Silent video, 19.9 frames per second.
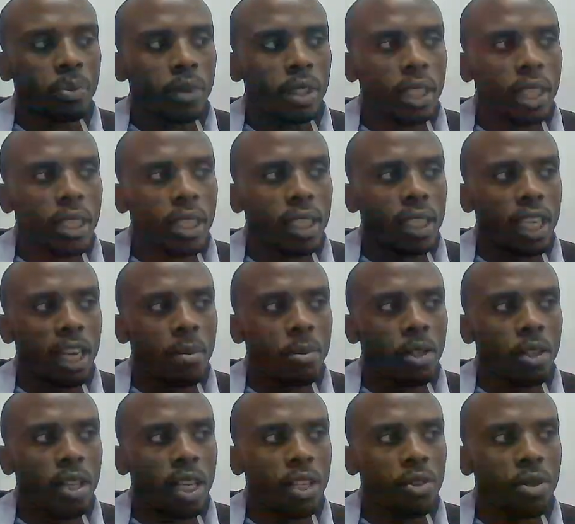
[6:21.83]
terminal that
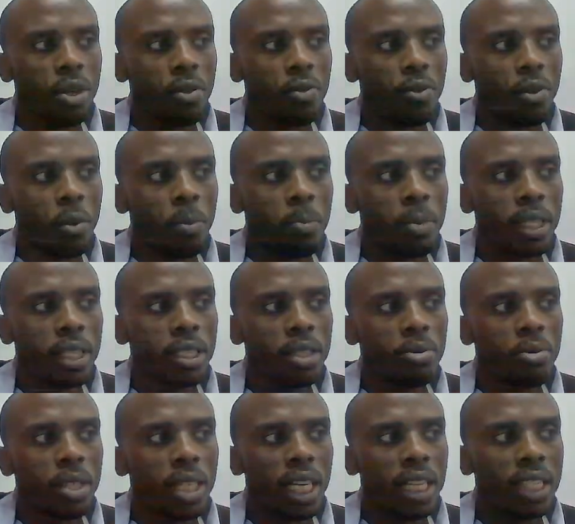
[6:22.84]
we have opened. We can
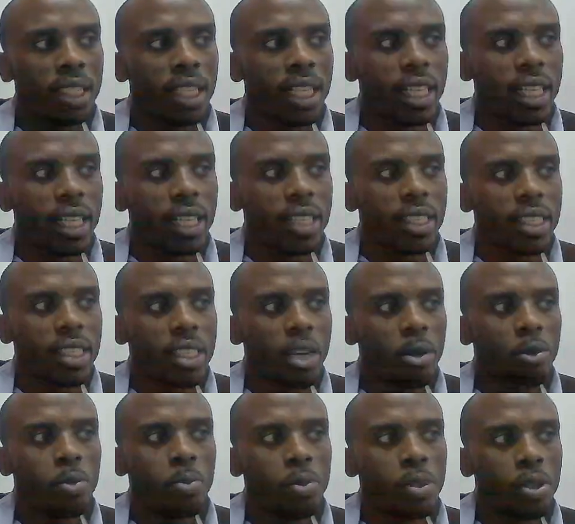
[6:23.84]
redirect this
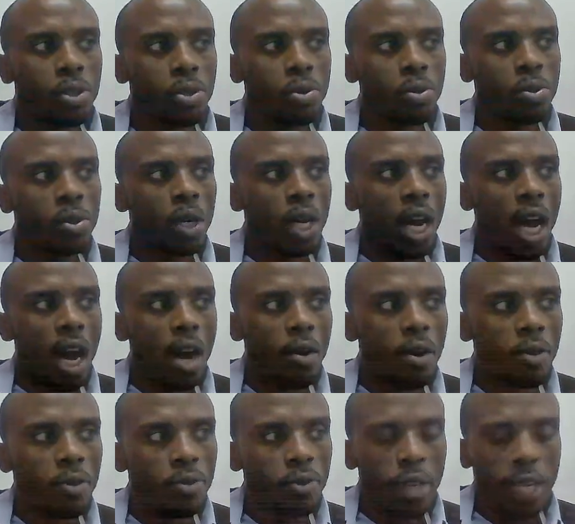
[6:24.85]
output to our
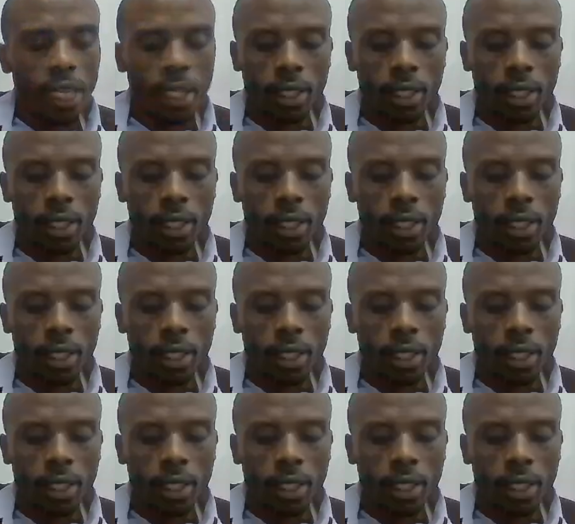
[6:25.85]
file.